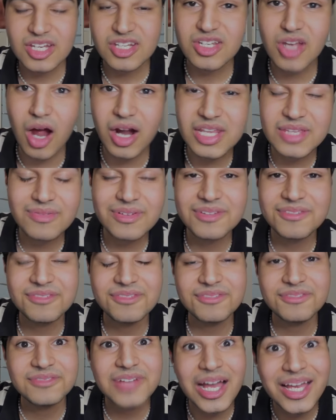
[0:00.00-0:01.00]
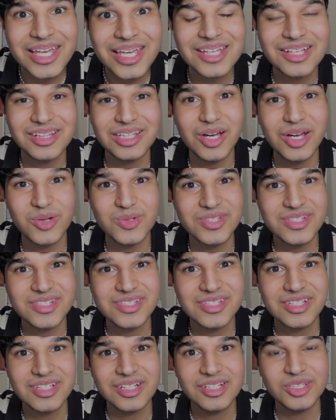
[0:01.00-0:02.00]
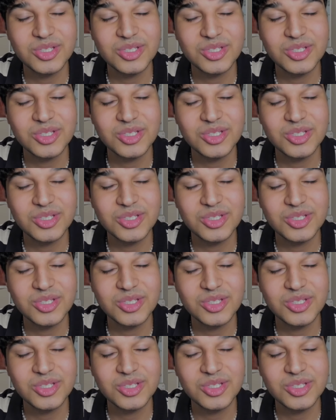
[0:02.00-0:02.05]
Not even fucking close.